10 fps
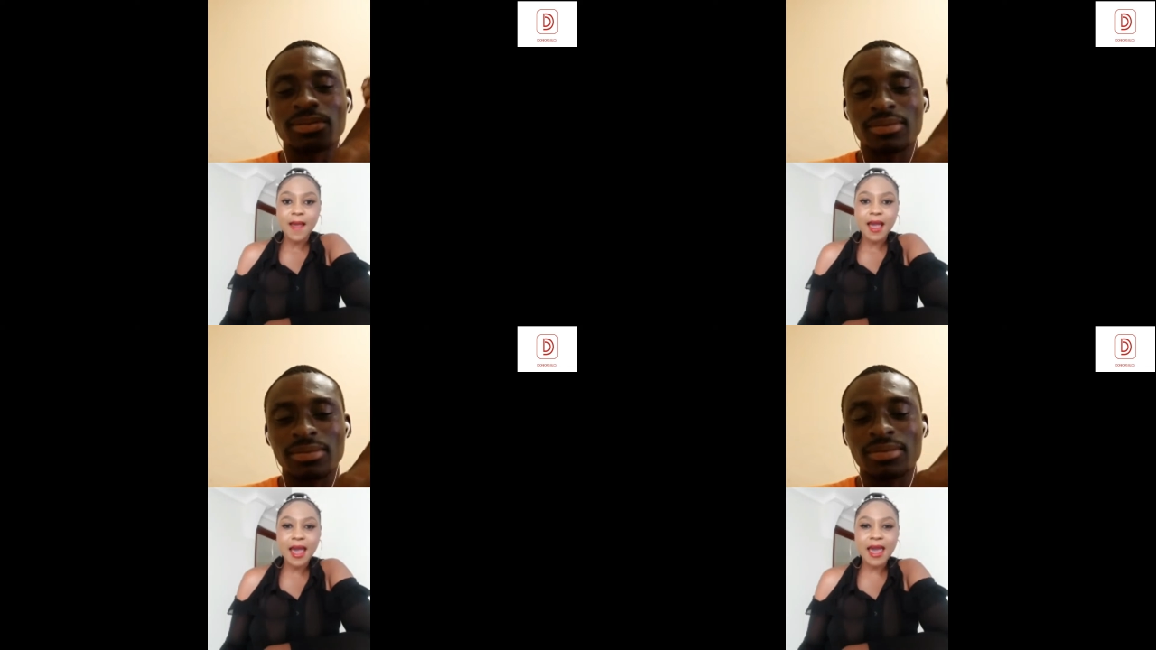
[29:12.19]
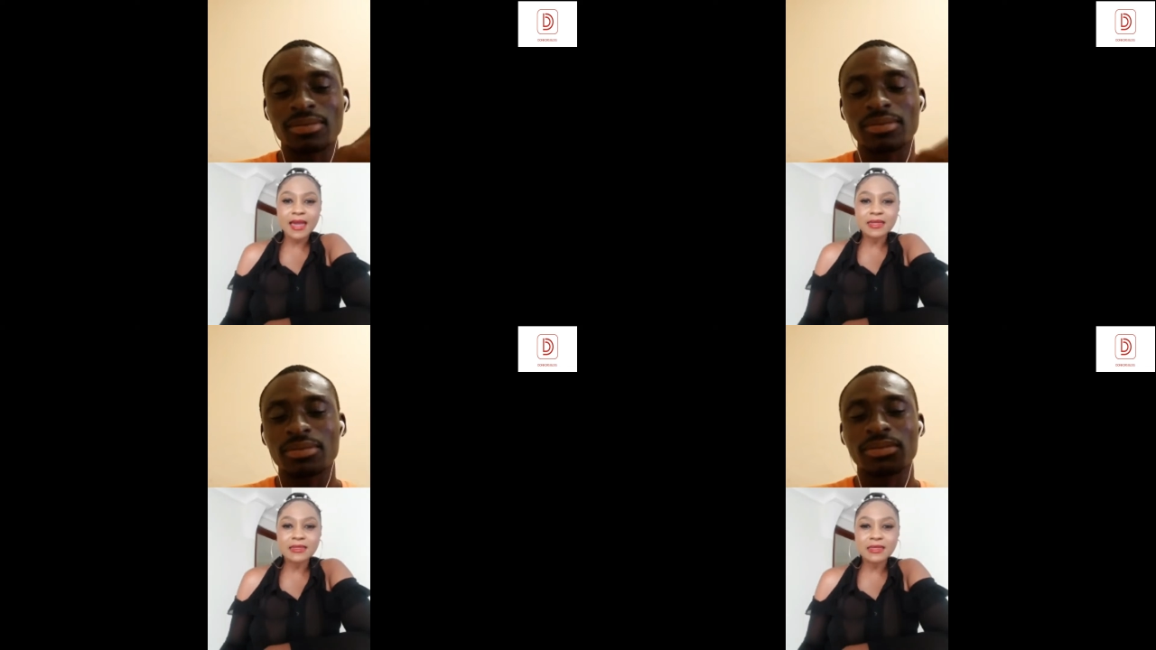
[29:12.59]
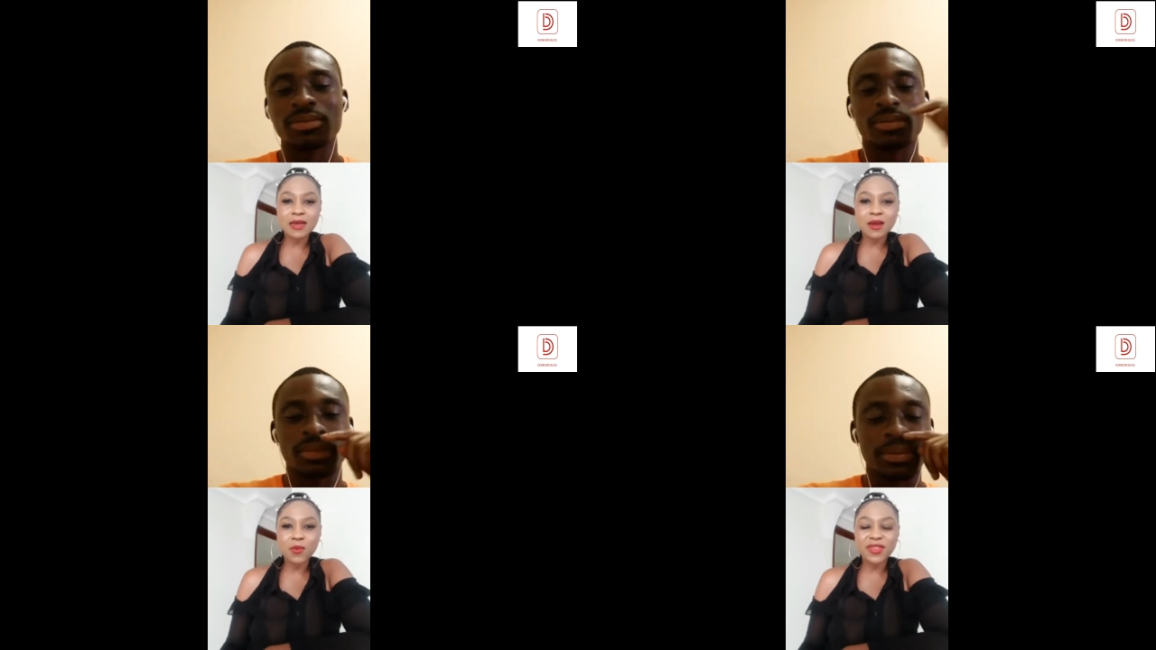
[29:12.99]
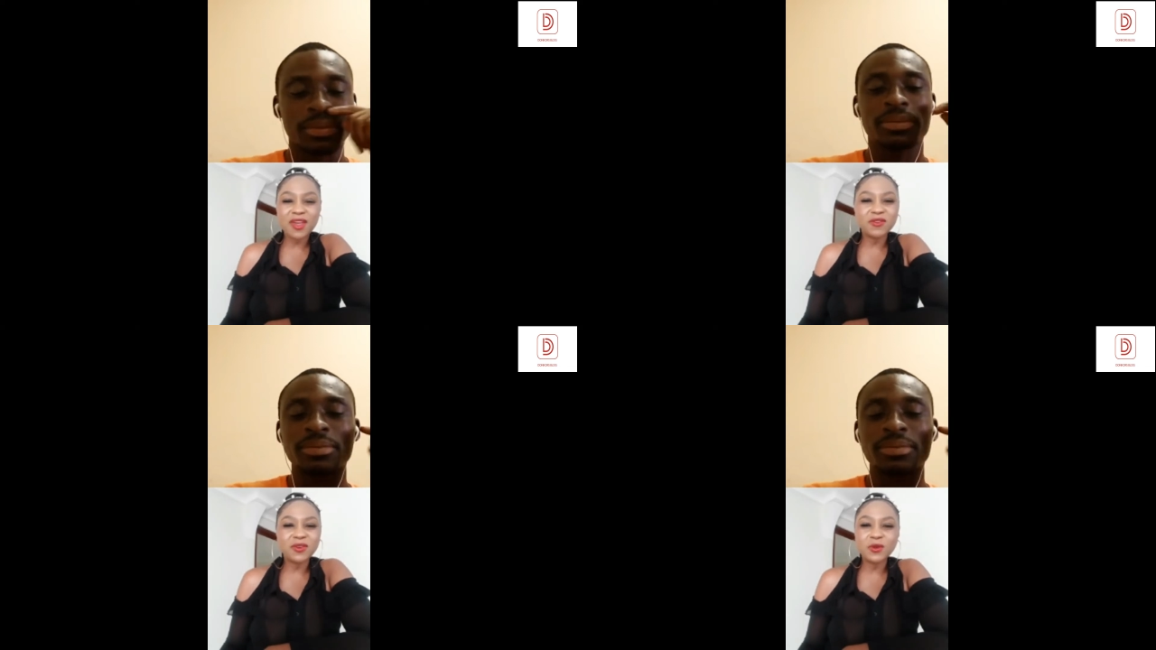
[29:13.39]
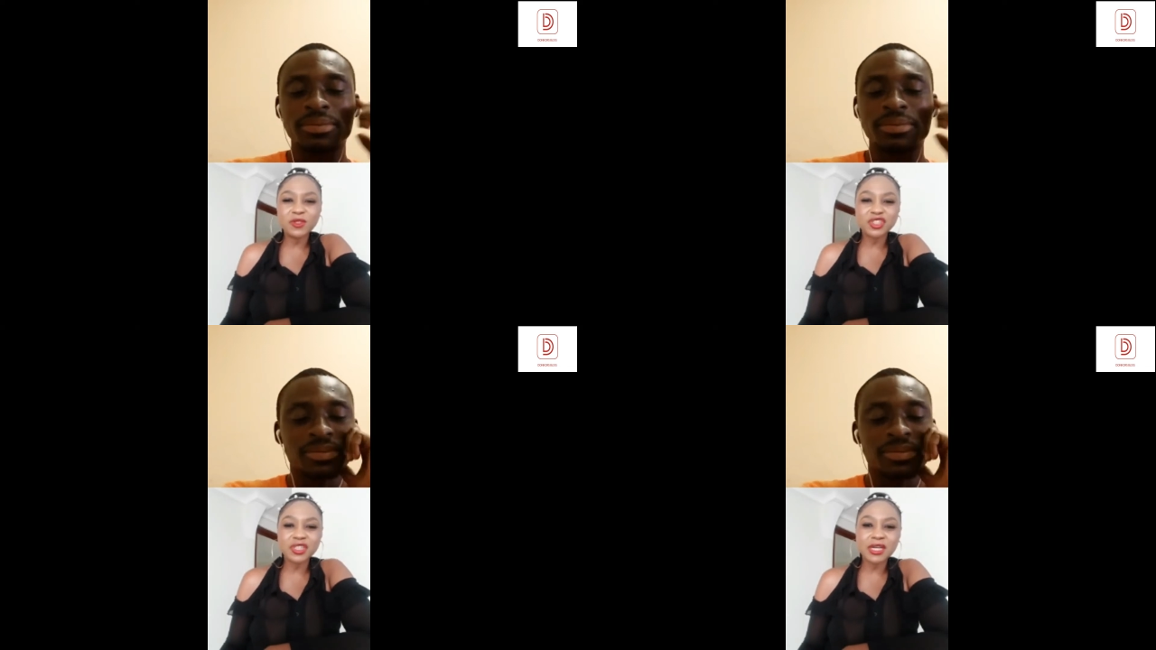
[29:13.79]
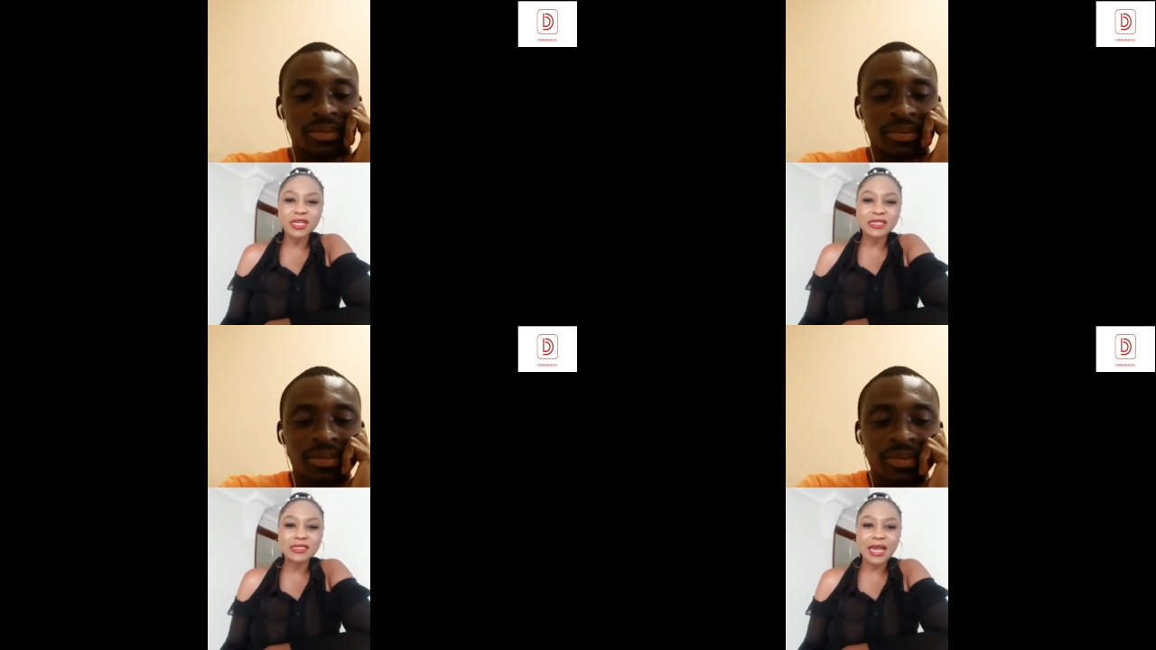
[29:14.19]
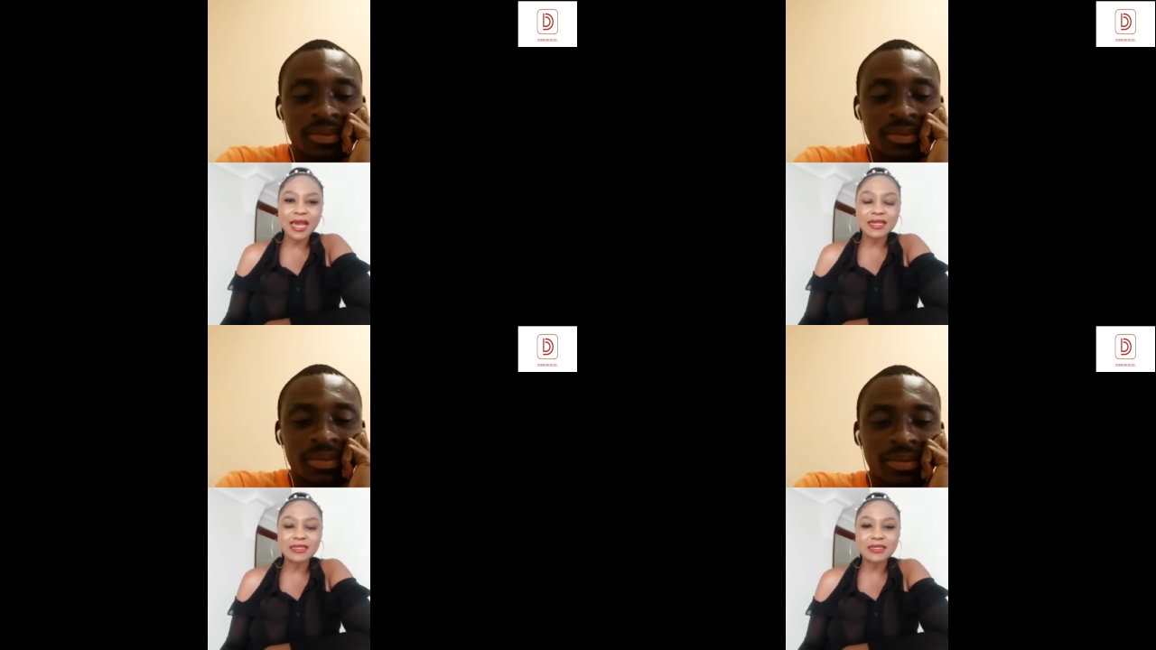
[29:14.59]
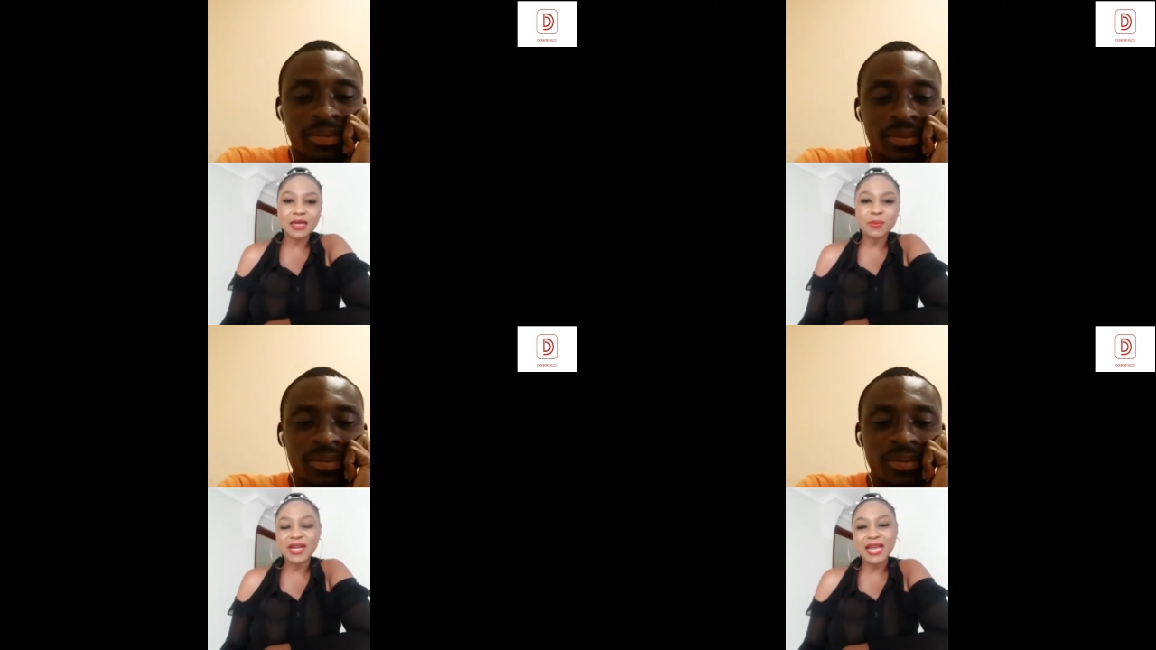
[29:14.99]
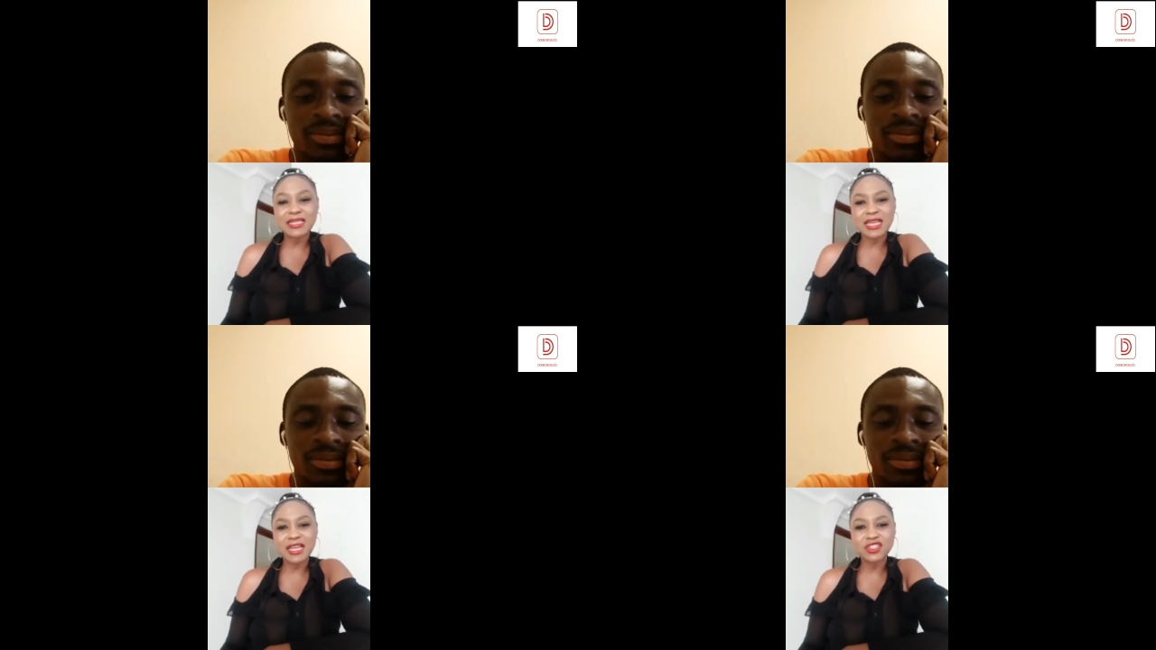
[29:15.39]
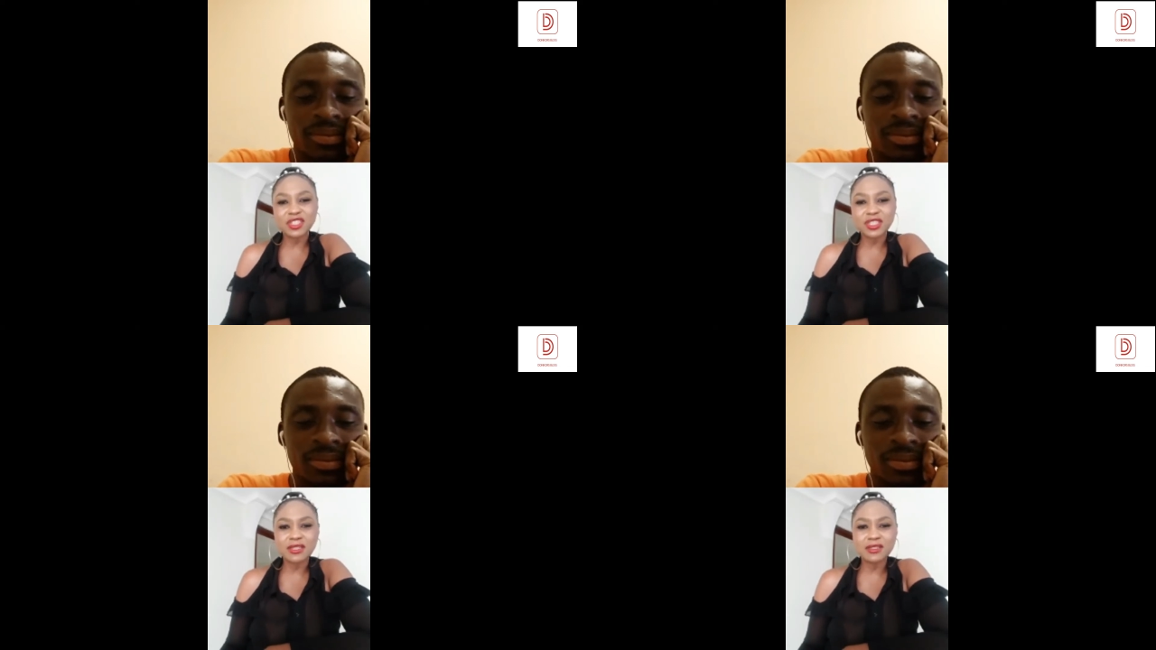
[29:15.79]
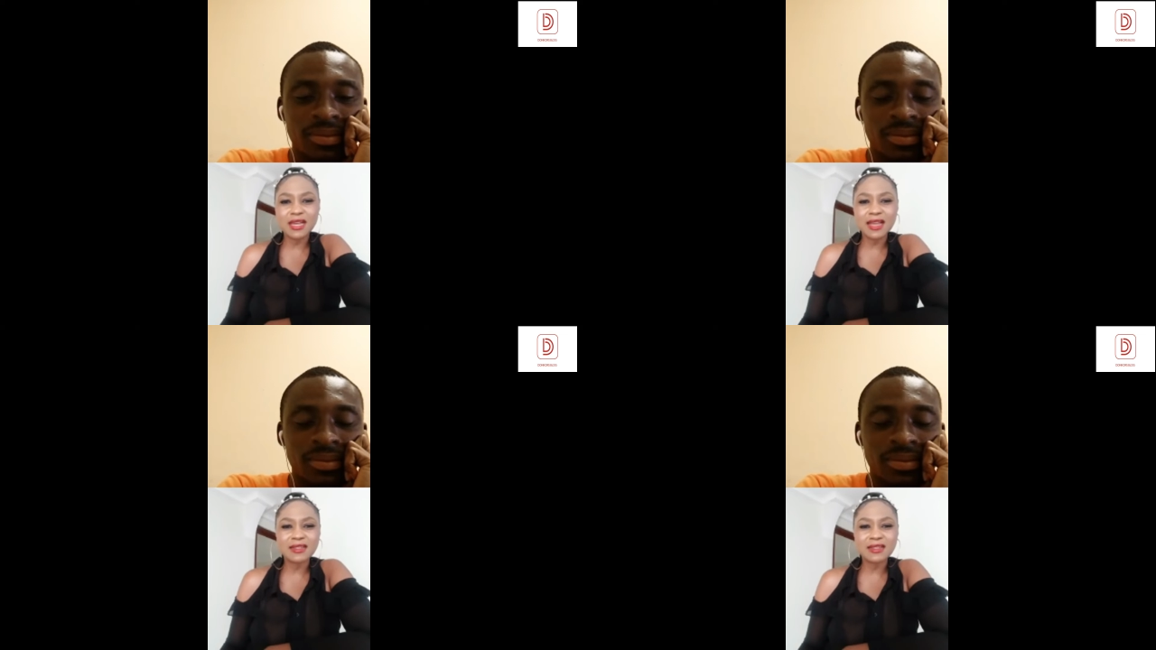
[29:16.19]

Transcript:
Speaker 1: And uh, with evolution and urbanization and,